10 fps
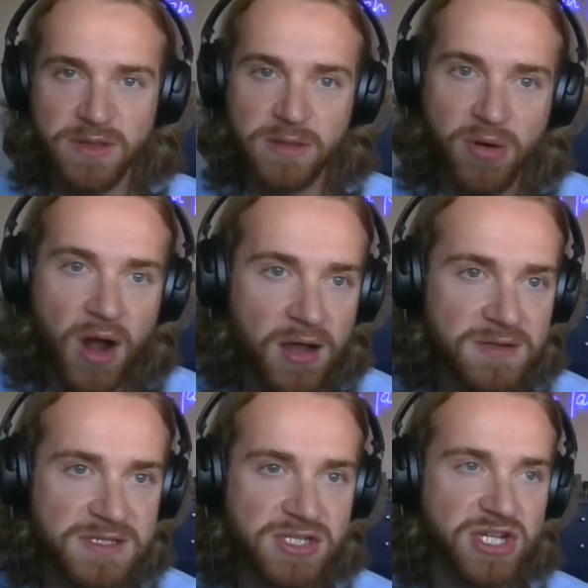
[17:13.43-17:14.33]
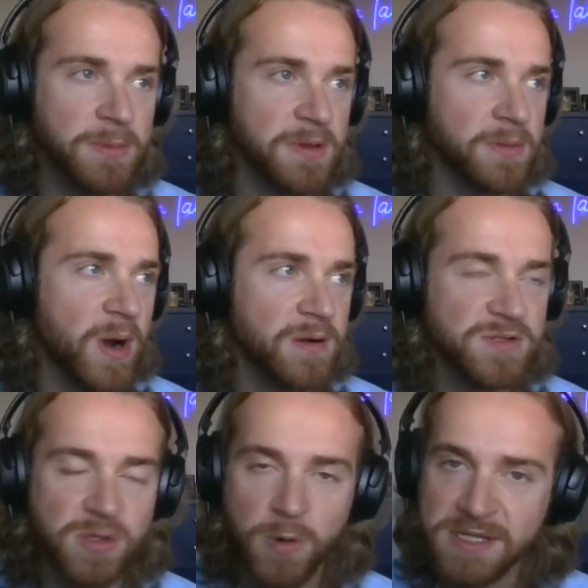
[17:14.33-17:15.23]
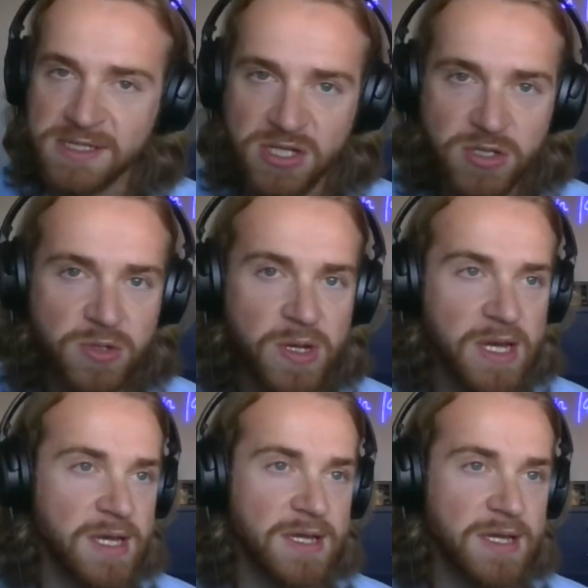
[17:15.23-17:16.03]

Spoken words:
be the Broncos this year, but the Broncos are 1-2.